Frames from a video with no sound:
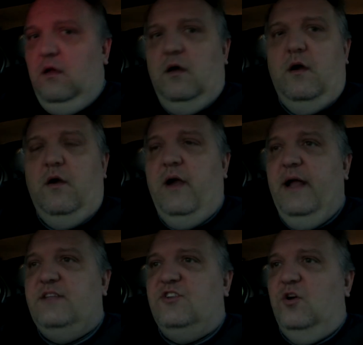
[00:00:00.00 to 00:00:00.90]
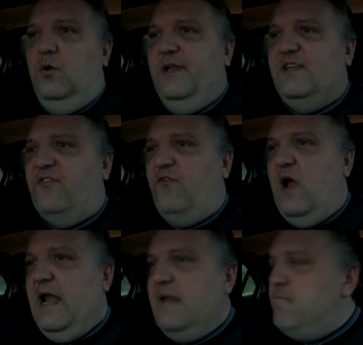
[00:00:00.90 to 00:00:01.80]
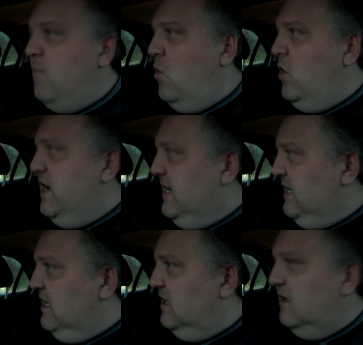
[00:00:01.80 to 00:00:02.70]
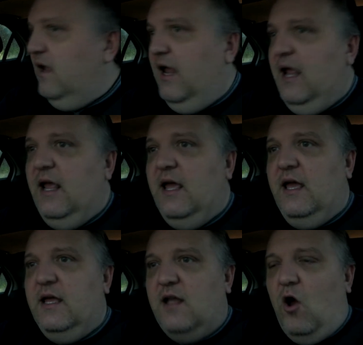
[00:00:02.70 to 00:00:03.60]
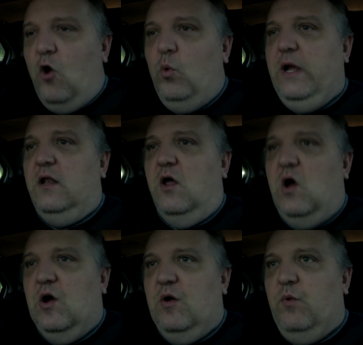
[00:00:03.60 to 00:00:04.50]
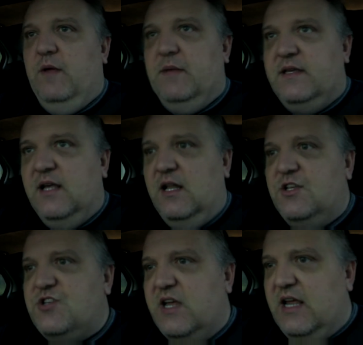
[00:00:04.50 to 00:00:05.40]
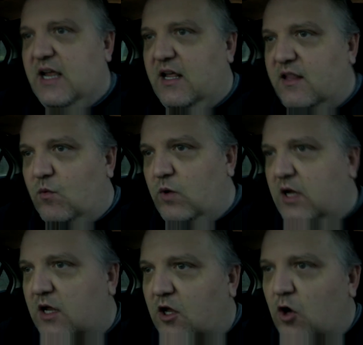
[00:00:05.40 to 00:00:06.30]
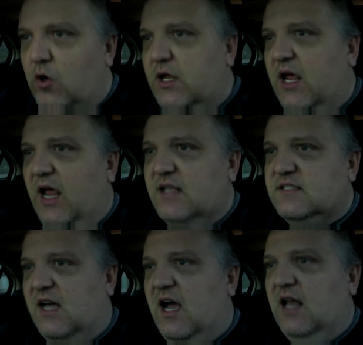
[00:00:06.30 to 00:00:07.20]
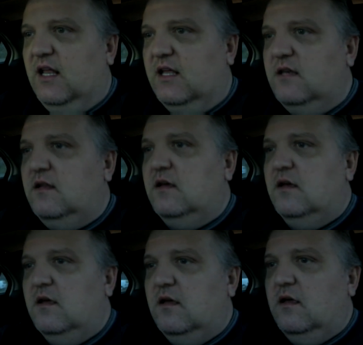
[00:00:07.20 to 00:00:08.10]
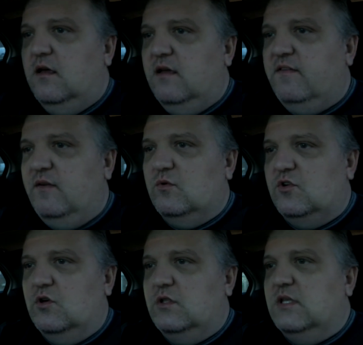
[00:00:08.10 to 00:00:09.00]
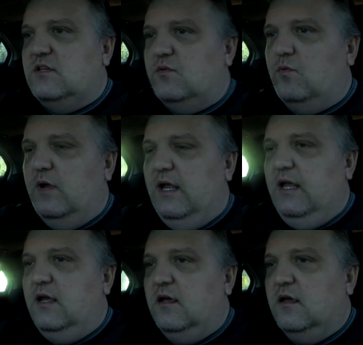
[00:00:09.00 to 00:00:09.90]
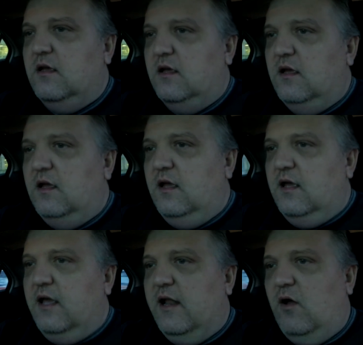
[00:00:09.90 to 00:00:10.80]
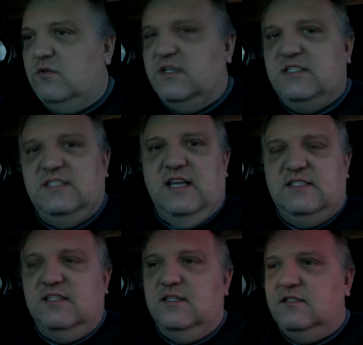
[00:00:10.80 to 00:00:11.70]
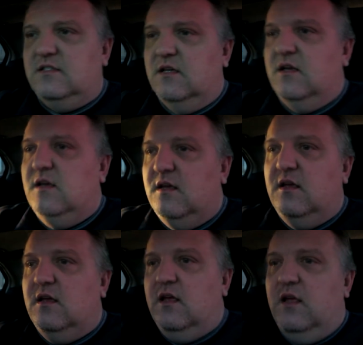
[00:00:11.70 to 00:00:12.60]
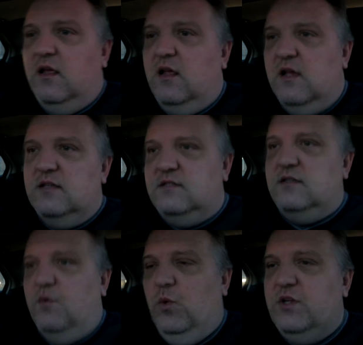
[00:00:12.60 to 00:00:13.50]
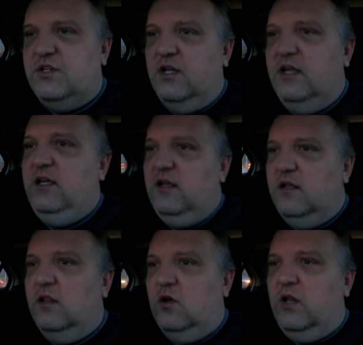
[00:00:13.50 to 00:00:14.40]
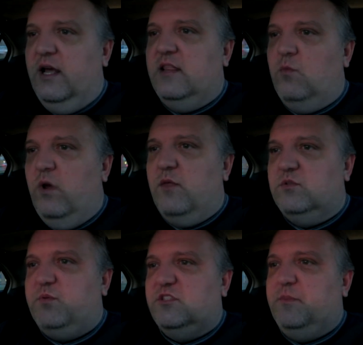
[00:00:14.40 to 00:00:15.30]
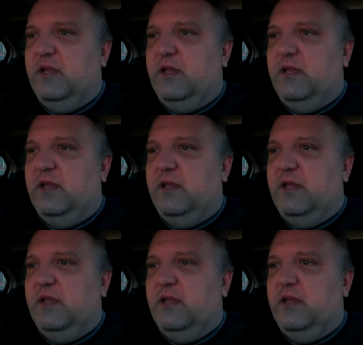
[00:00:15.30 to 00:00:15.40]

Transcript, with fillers: All right, so it is Friday morning, and all week long we've been telling Jay that we could go to Kings Island if he was good this week and all successes. Because originally it looked like the weather was supposed to be